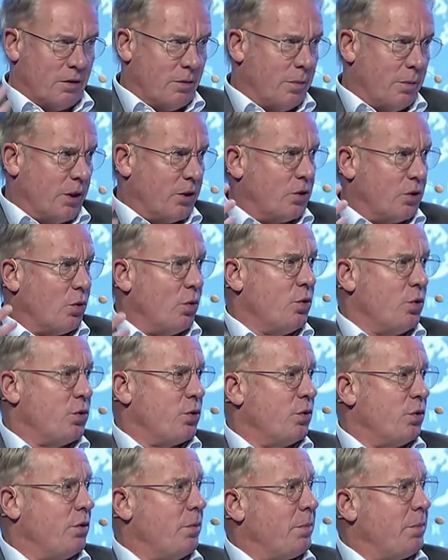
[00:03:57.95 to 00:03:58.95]
about
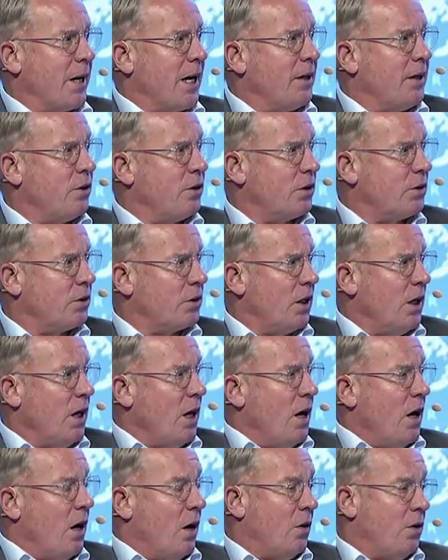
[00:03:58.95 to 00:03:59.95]
also the paradox
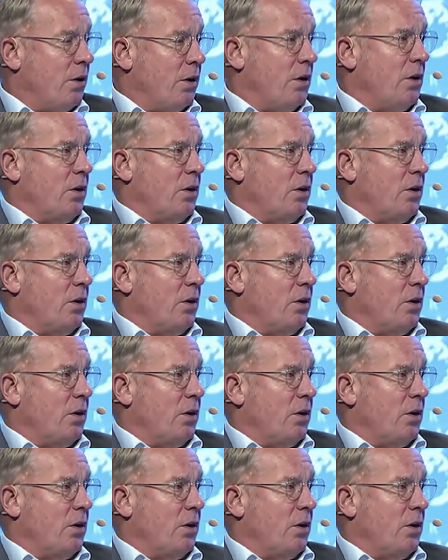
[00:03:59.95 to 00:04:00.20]
on,